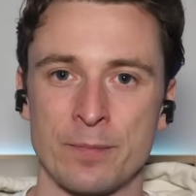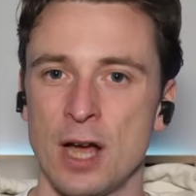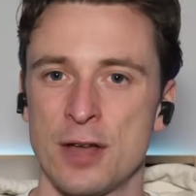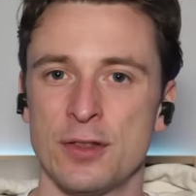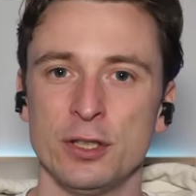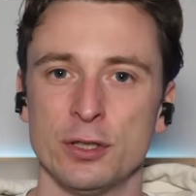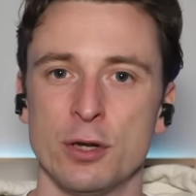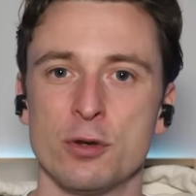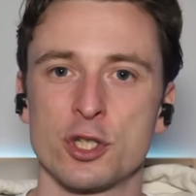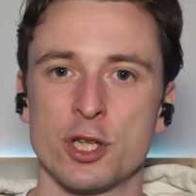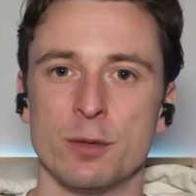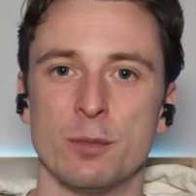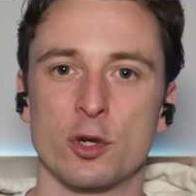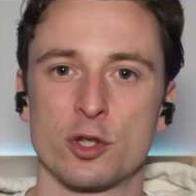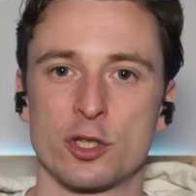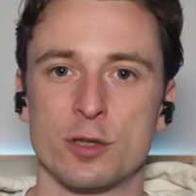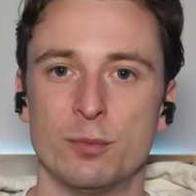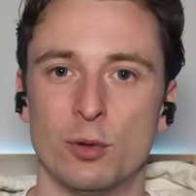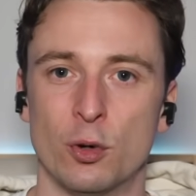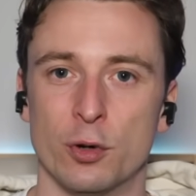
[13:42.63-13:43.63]
I think those are the
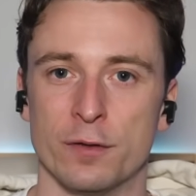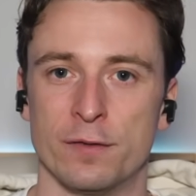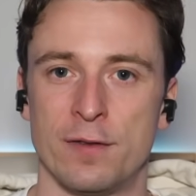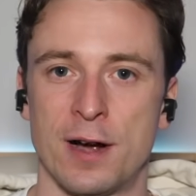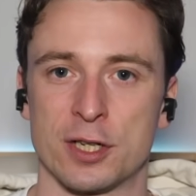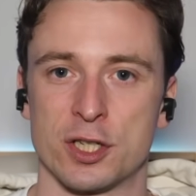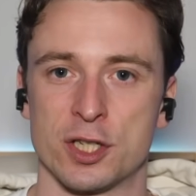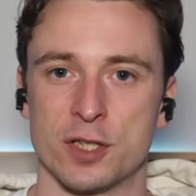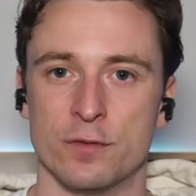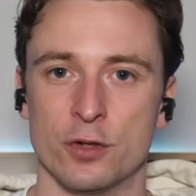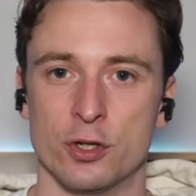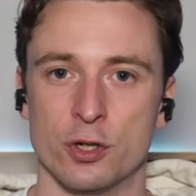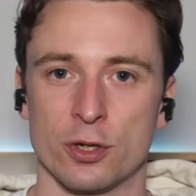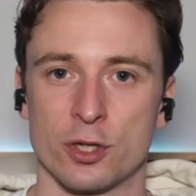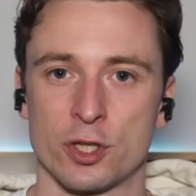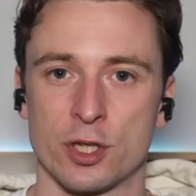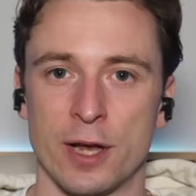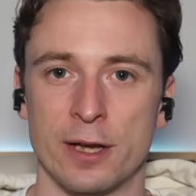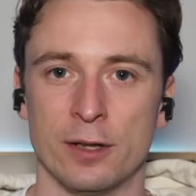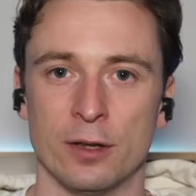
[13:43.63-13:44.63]
most important factors for
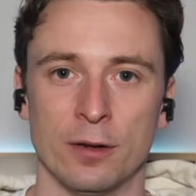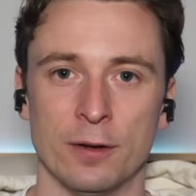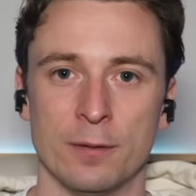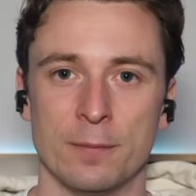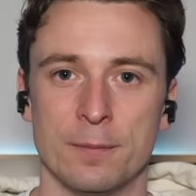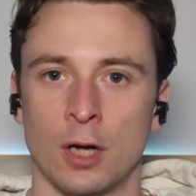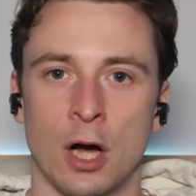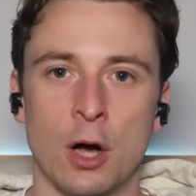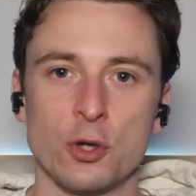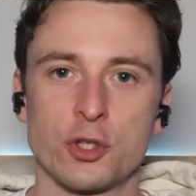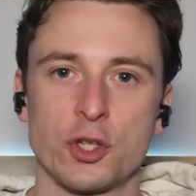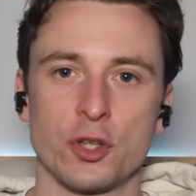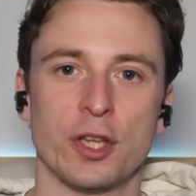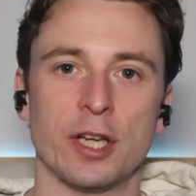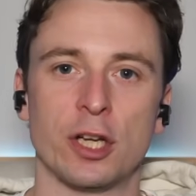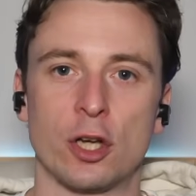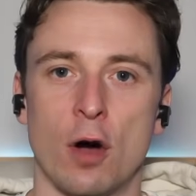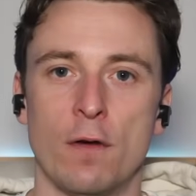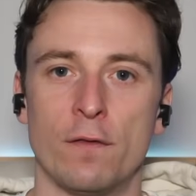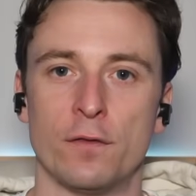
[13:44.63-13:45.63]
Josh Taylor. I also
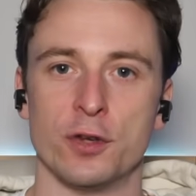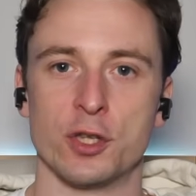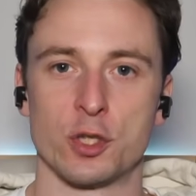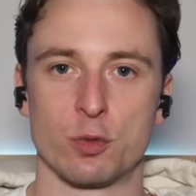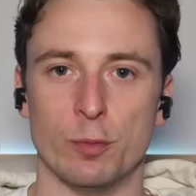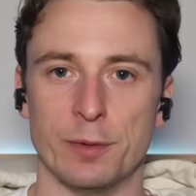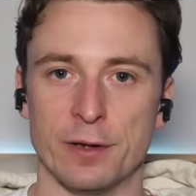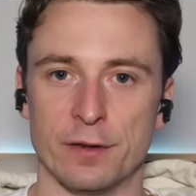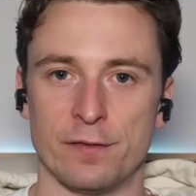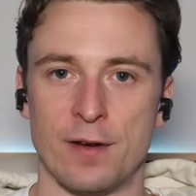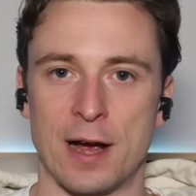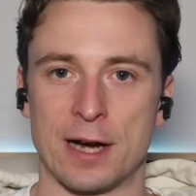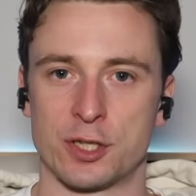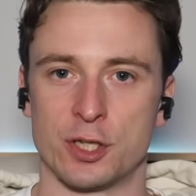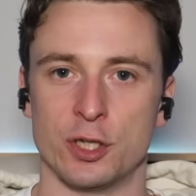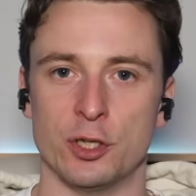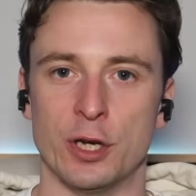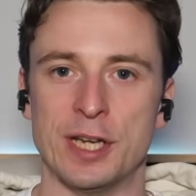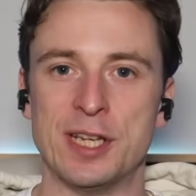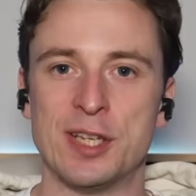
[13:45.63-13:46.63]
think confidence will be a
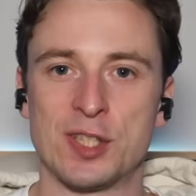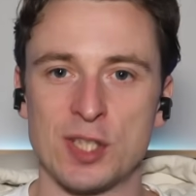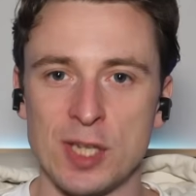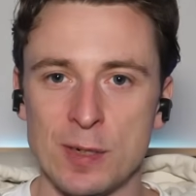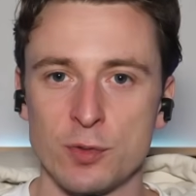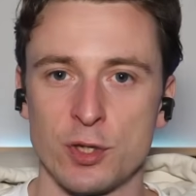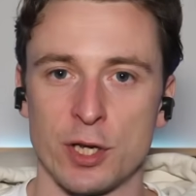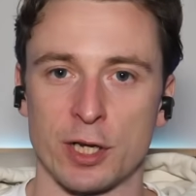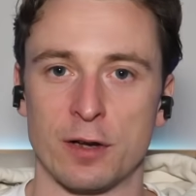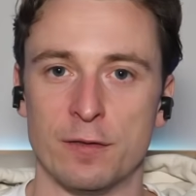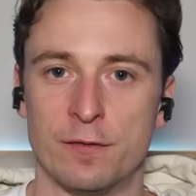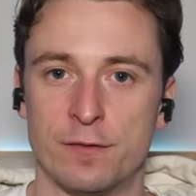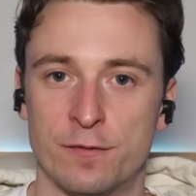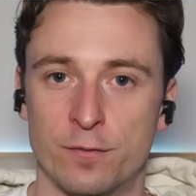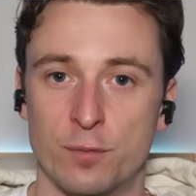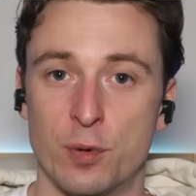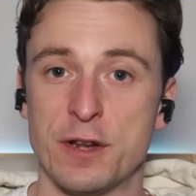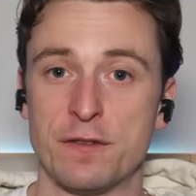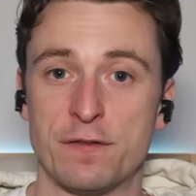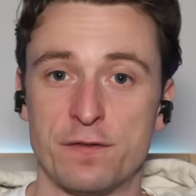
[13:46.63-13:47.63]
factor. He seems like a
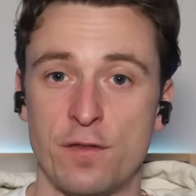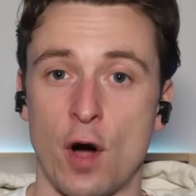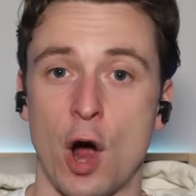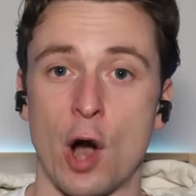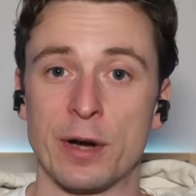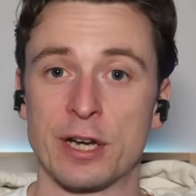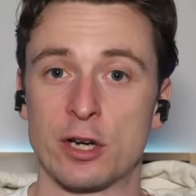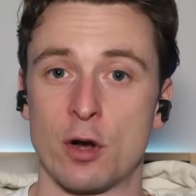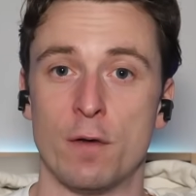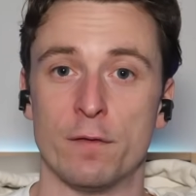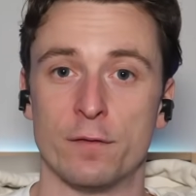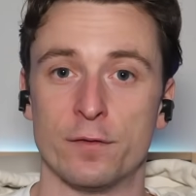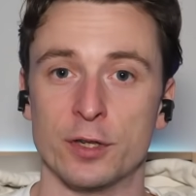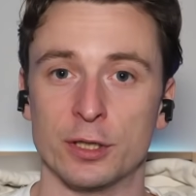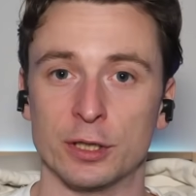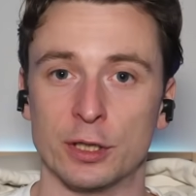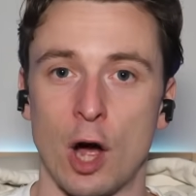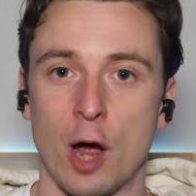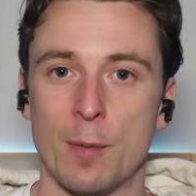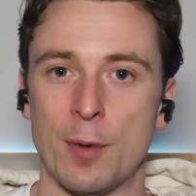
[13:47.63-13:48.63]
pretty fiery,
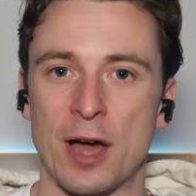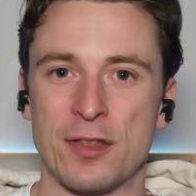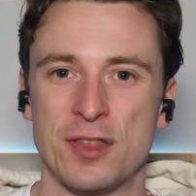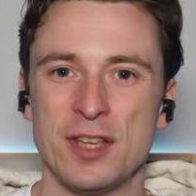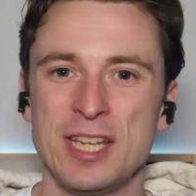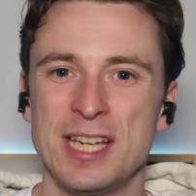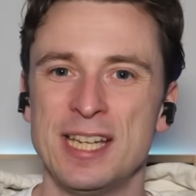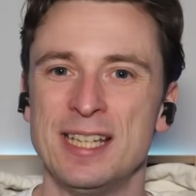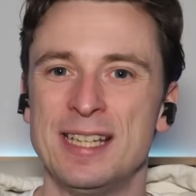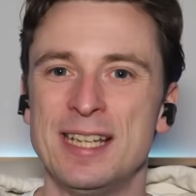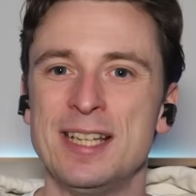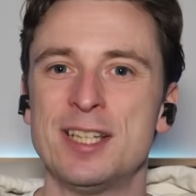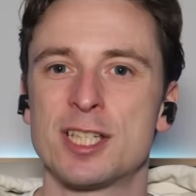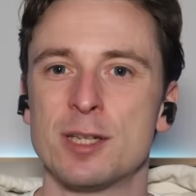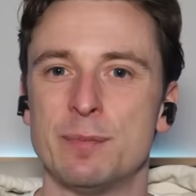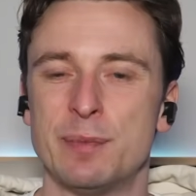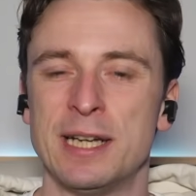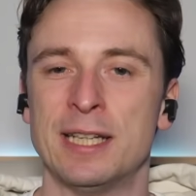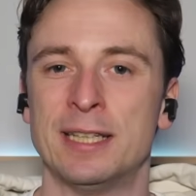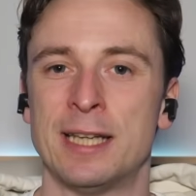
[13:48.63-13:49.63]
confident guy, but I think he needs
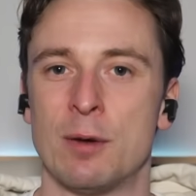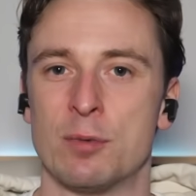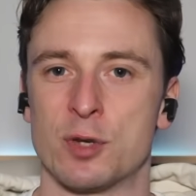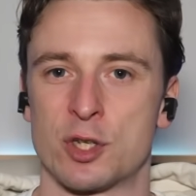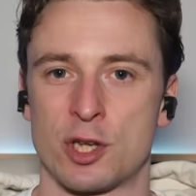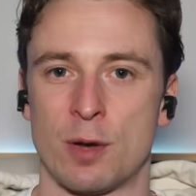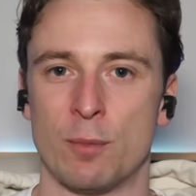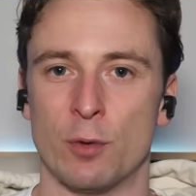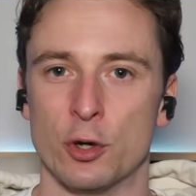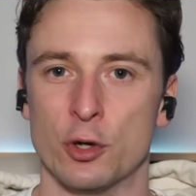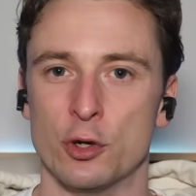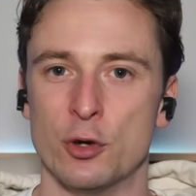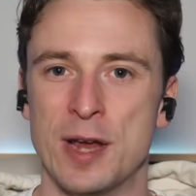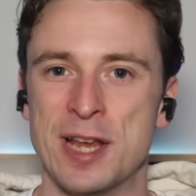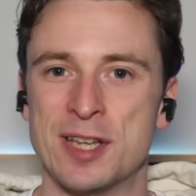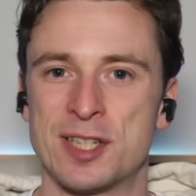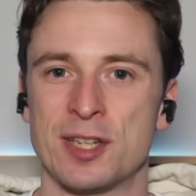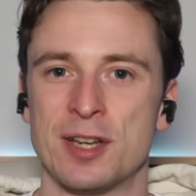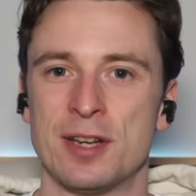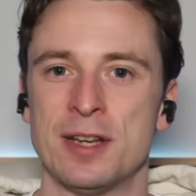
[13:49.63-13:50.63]
to be in there with someone who
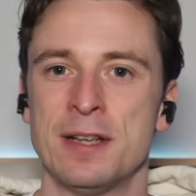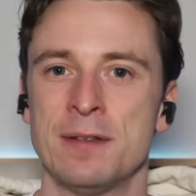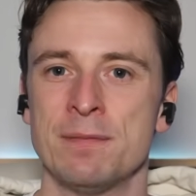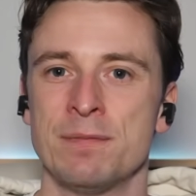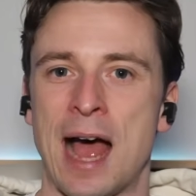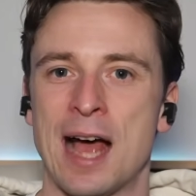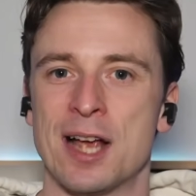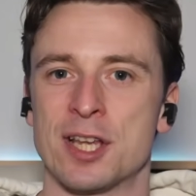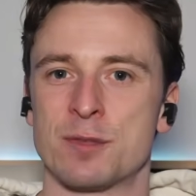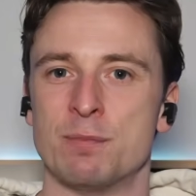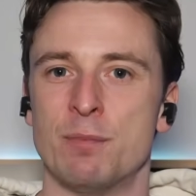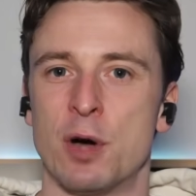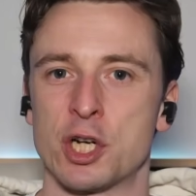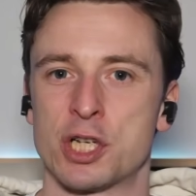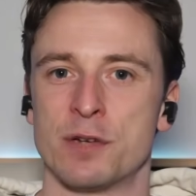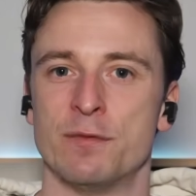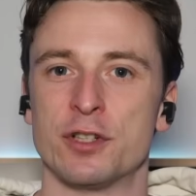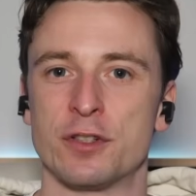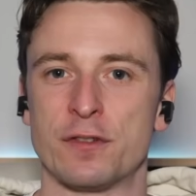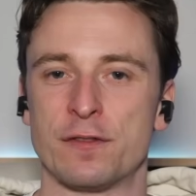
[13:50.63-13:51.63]
isn't as
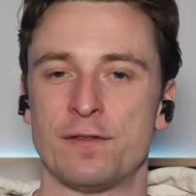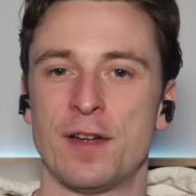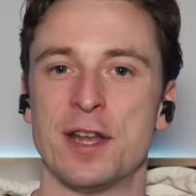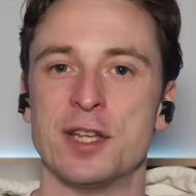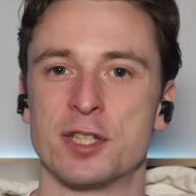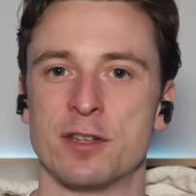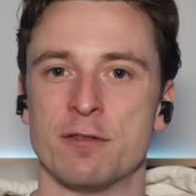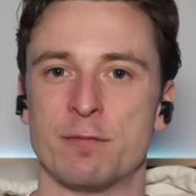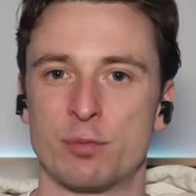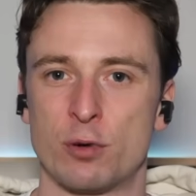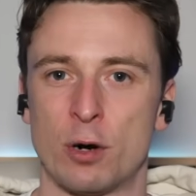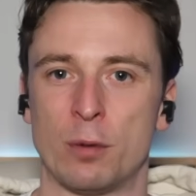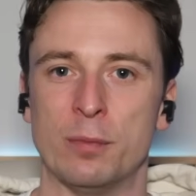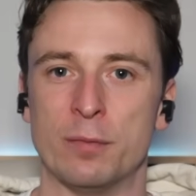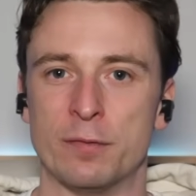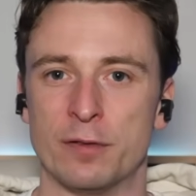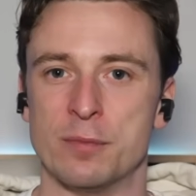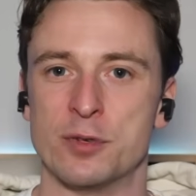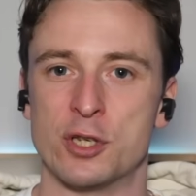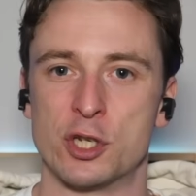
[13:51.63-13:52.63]
much of a defensive
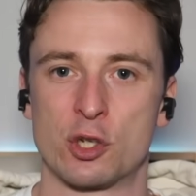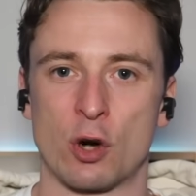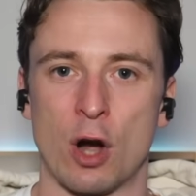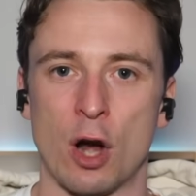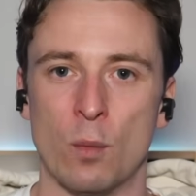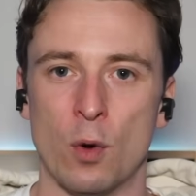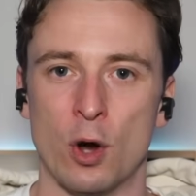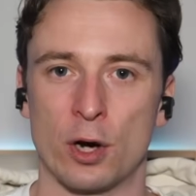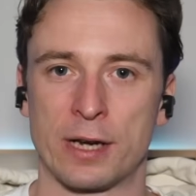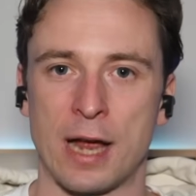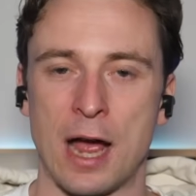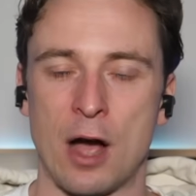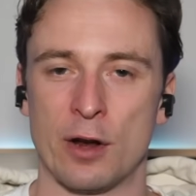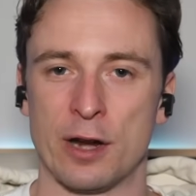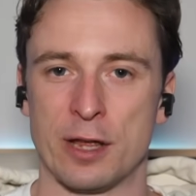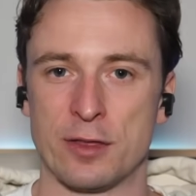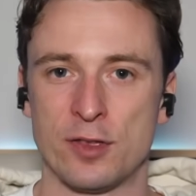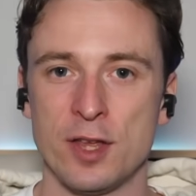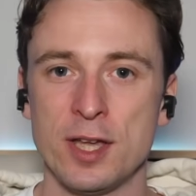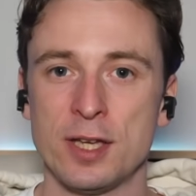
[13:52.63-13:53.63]
problem for him to try and work out.
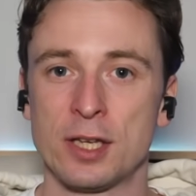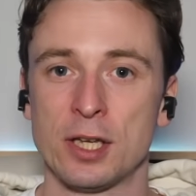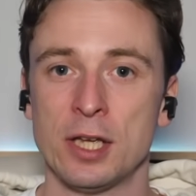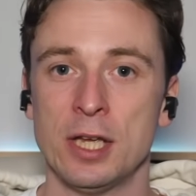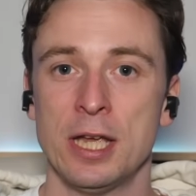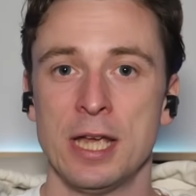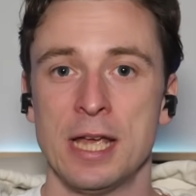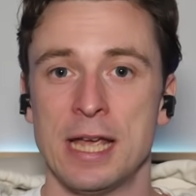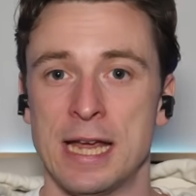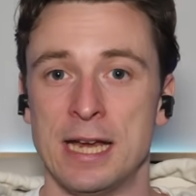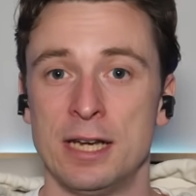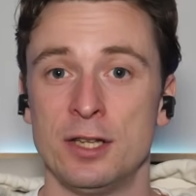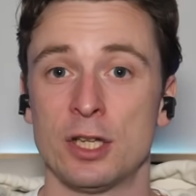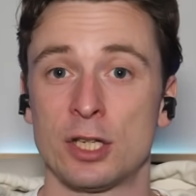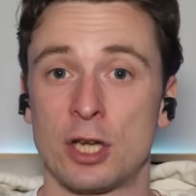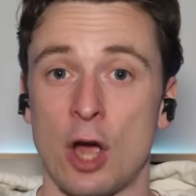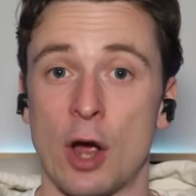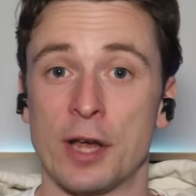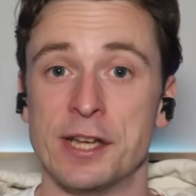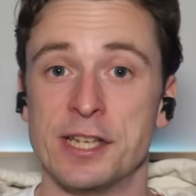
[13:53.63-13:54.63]
And I think in the
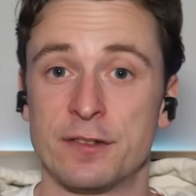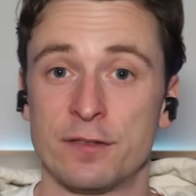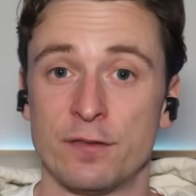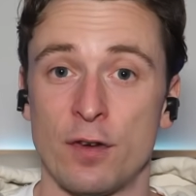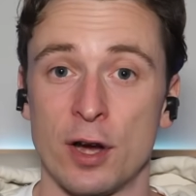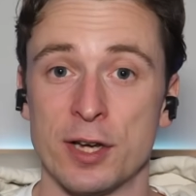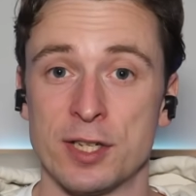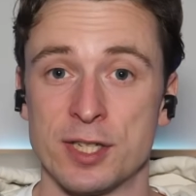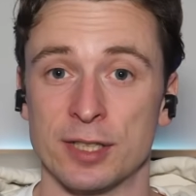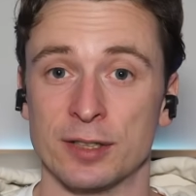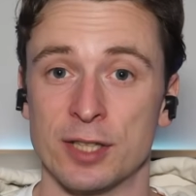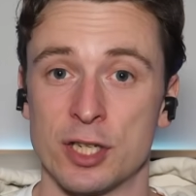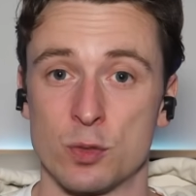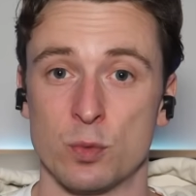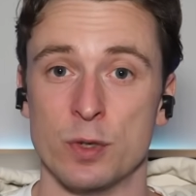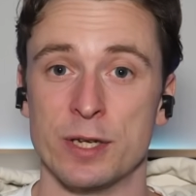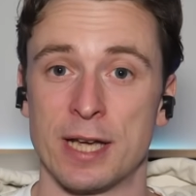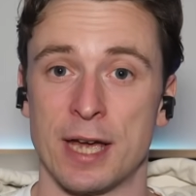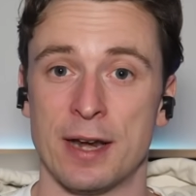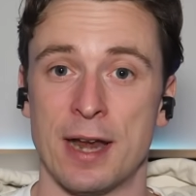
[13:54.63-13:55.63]
guy he's fighting
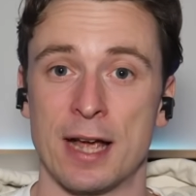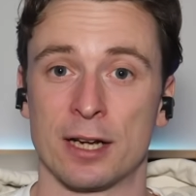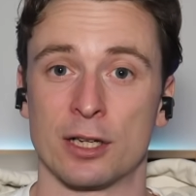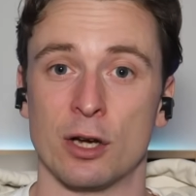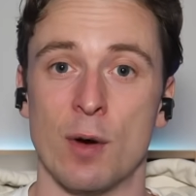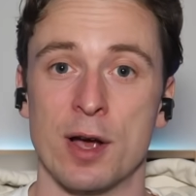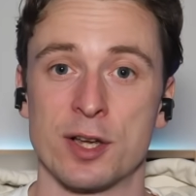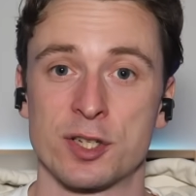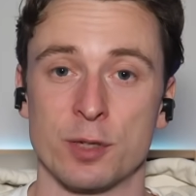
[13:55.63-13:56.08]
this weekend, Ekow